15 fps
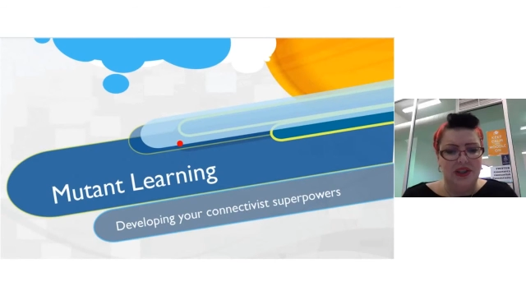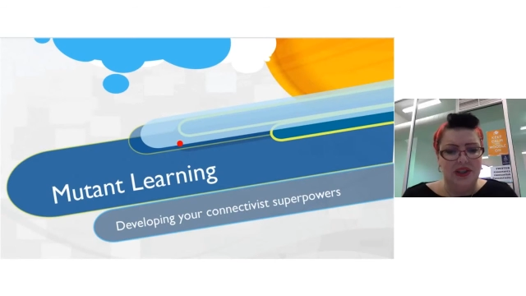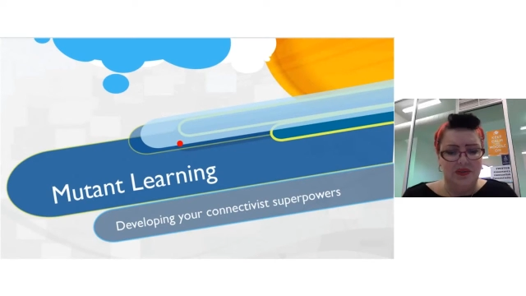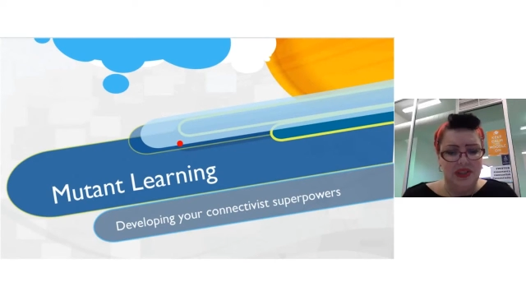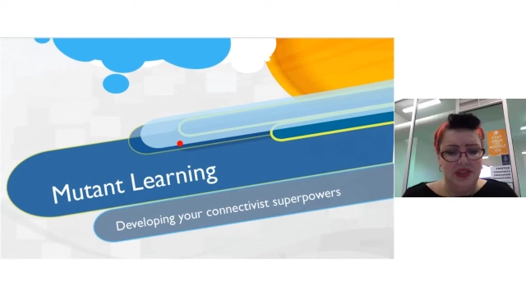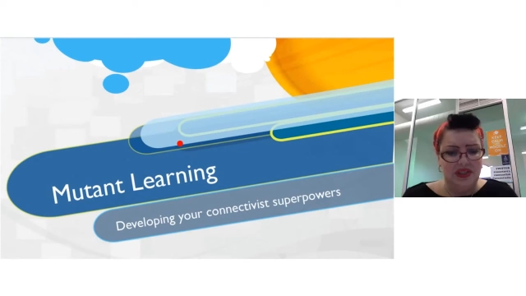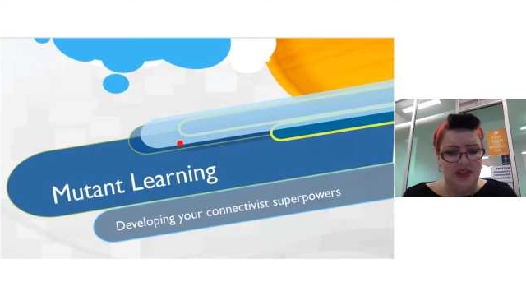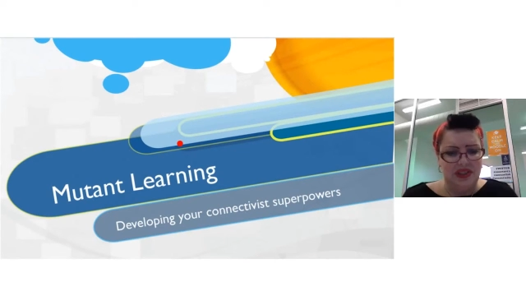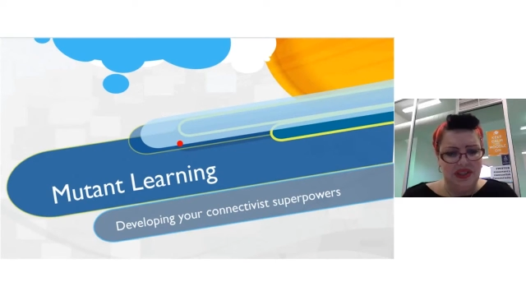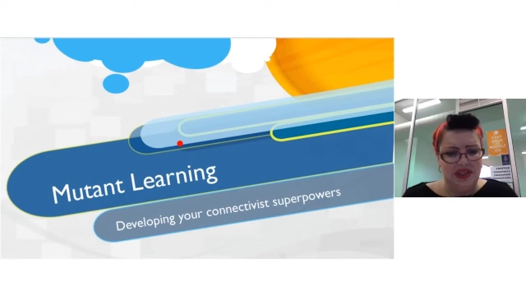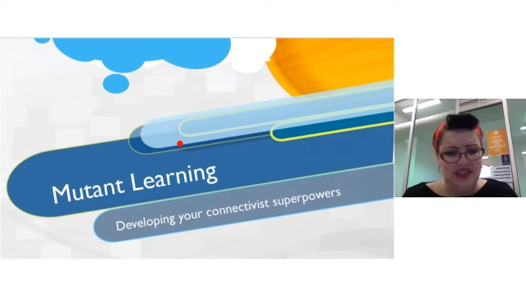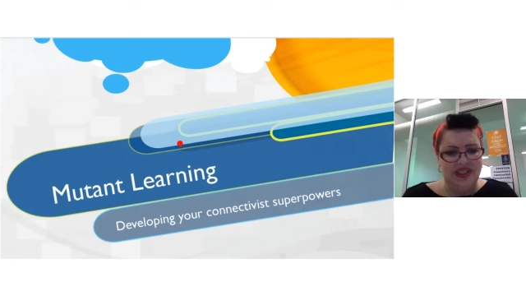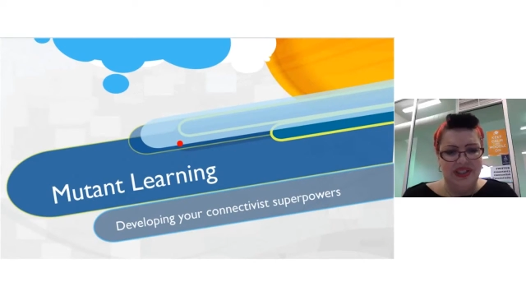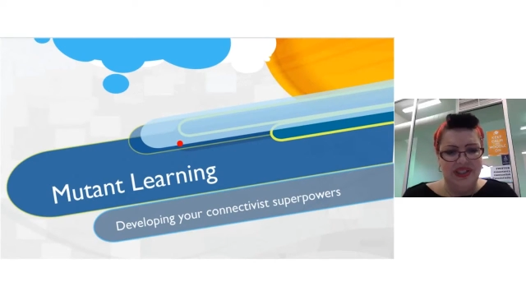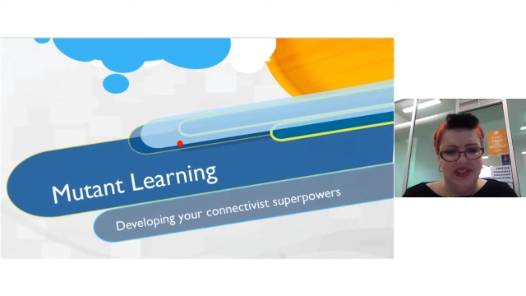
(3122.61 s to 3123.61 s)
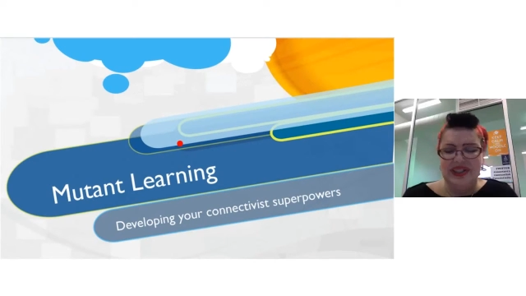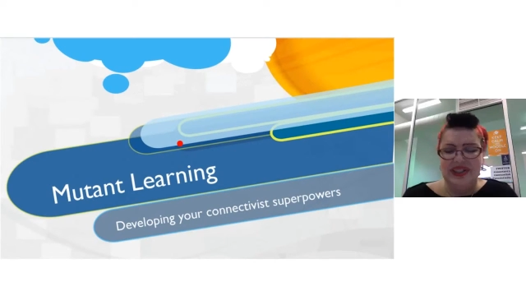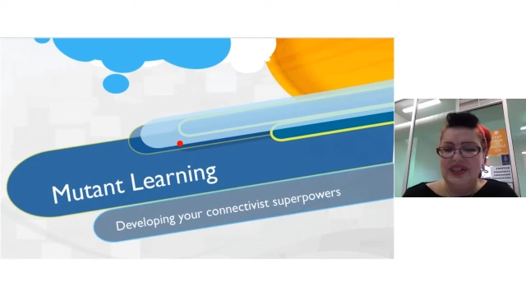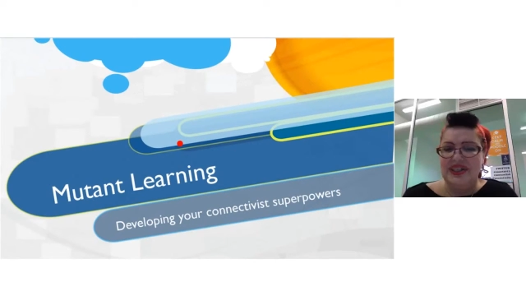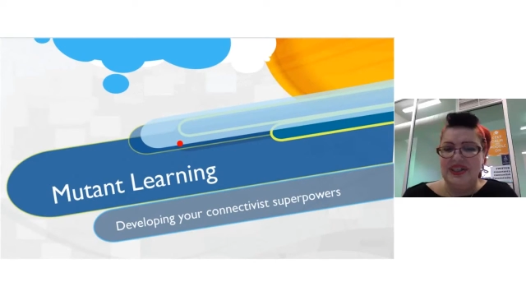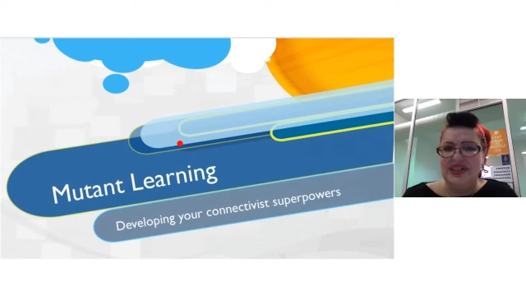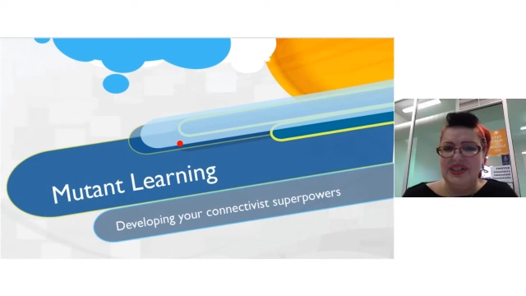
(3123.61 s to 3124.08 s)
have done maybe
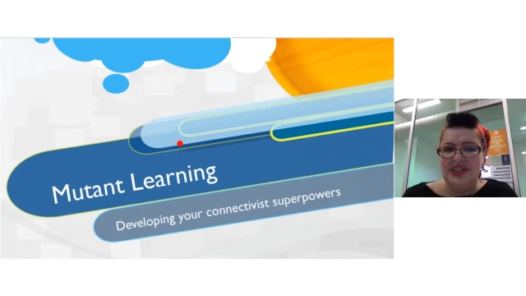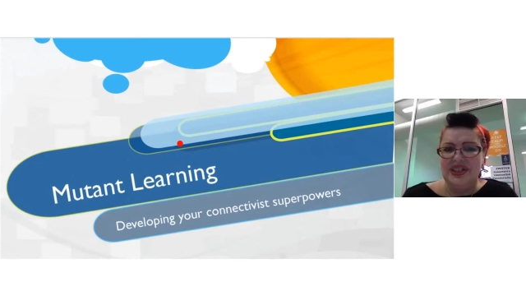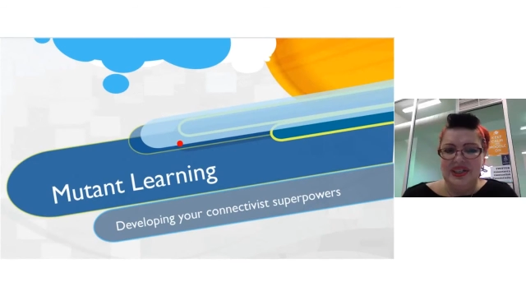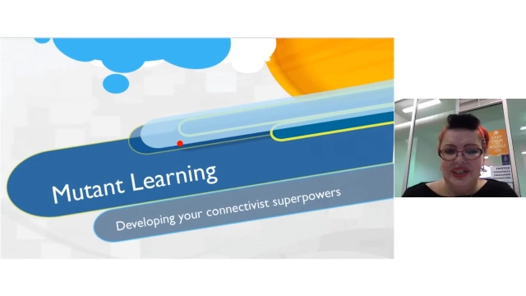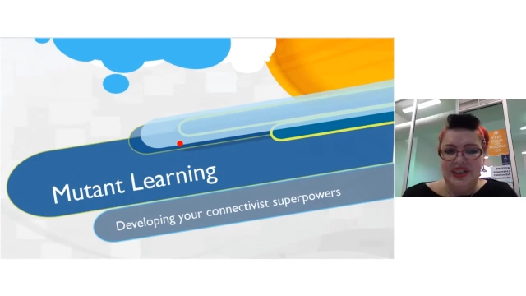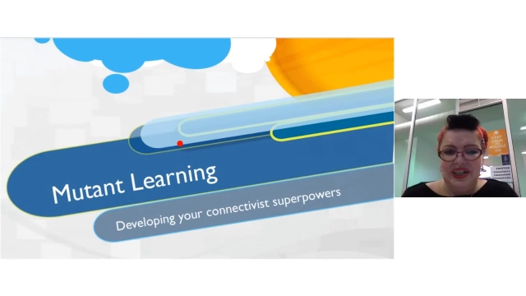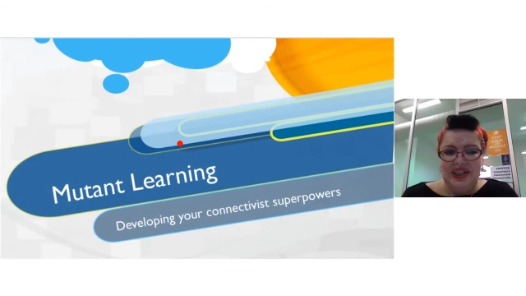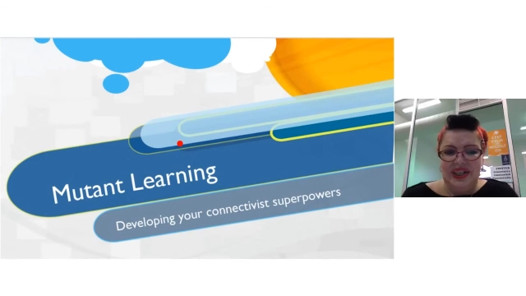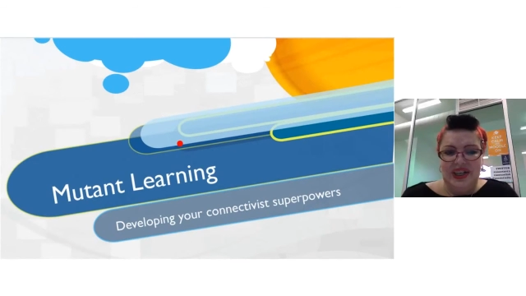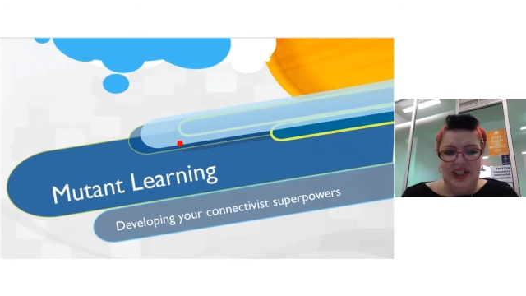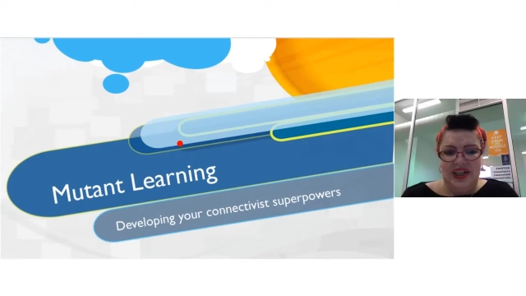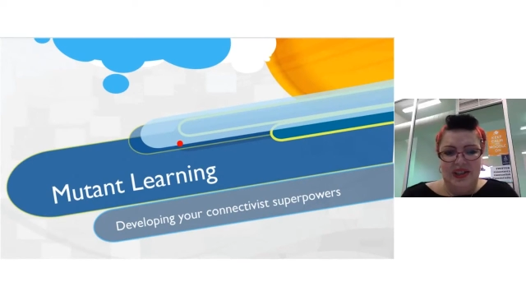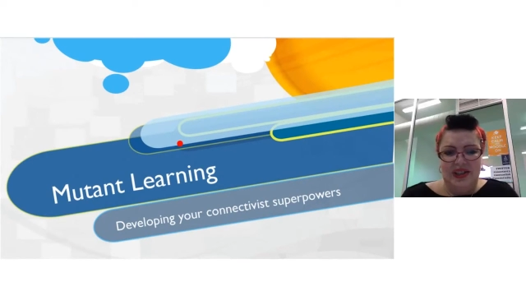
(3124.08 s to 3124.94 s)
1 out of 13